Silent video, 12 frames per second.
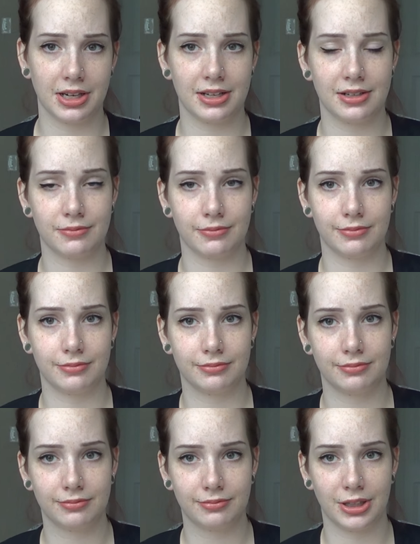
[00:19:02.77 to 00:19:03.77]
I didn't,
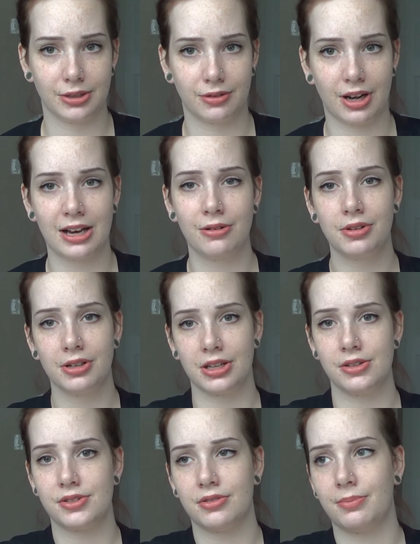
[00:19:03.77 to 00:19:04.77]
you know, I know they're
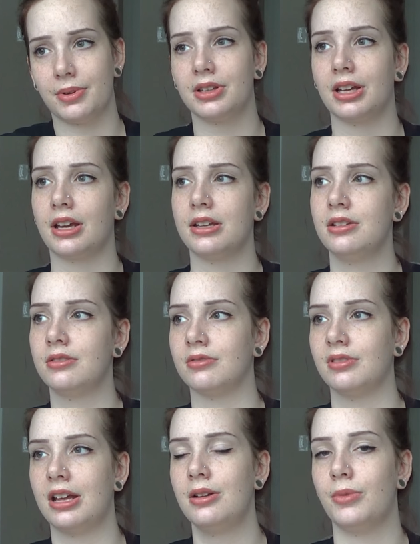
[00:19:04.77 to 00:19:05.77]
used to it, but like I
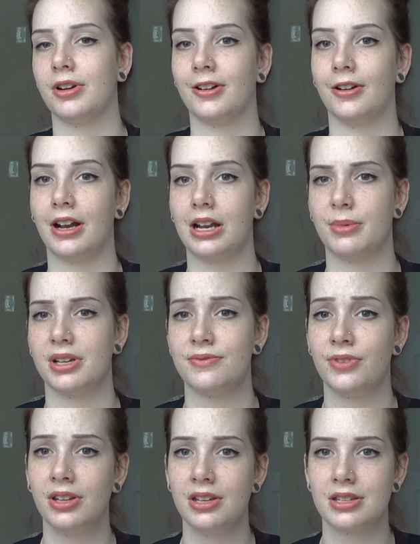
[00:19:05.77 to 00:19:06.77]
don't want to hurt anybody's
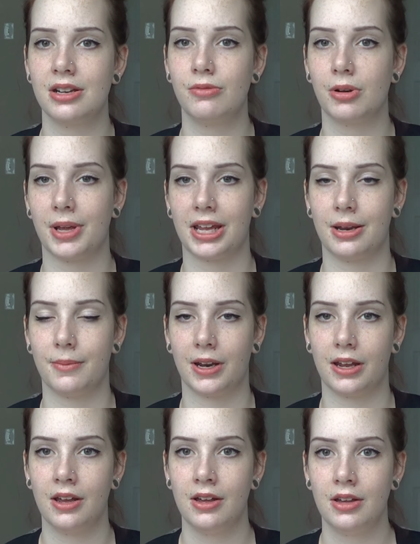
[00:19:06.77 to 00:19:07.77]
feelings. I didn't want to make
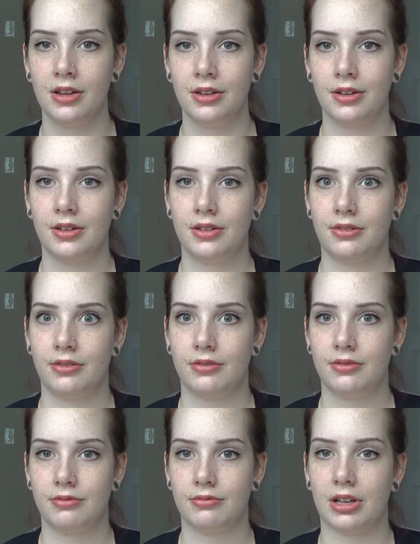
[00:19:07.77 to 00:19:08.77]
anybody,
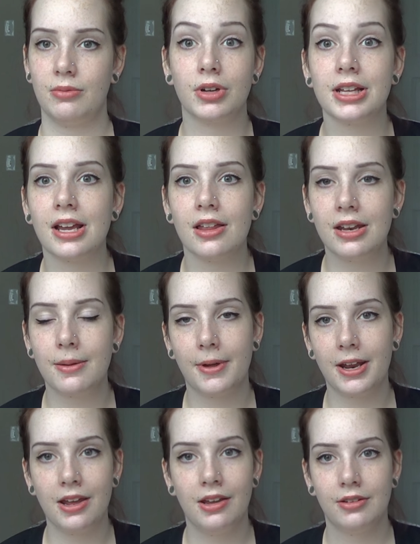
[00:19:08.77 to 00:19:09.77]
I don't want to yell at
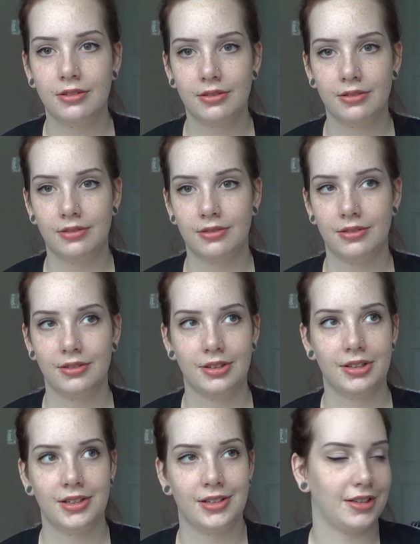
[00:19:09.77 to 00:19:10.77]
anybody.
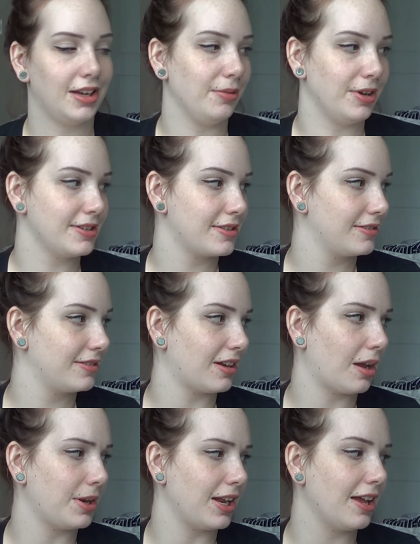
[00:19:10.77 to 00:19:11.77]
Anyways,
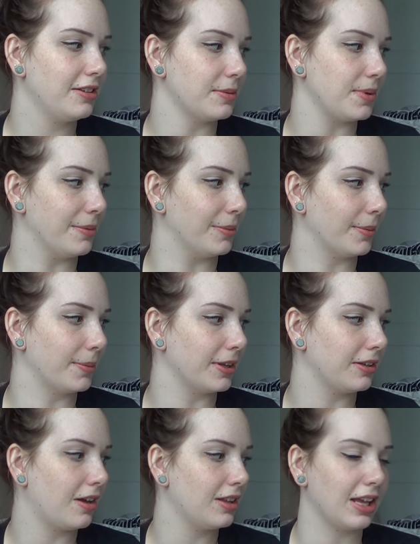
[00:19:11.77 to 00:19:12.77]
I mean, I yelled at people, but
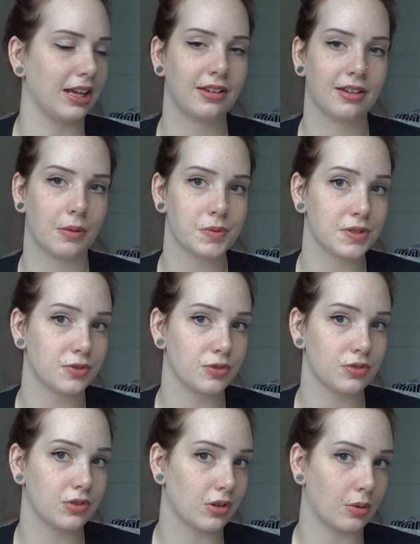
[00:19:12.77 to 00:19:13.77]
not like, I wasn't
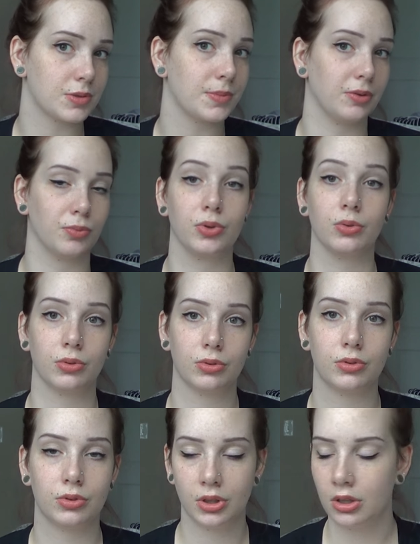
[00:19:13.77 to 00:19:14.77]
being rude.
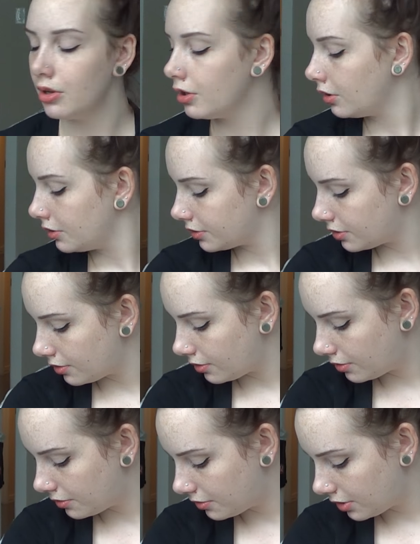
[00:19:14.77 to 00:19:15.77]

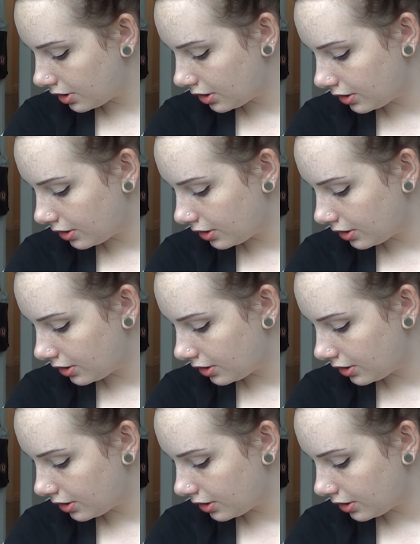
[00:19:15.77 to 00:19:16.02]
So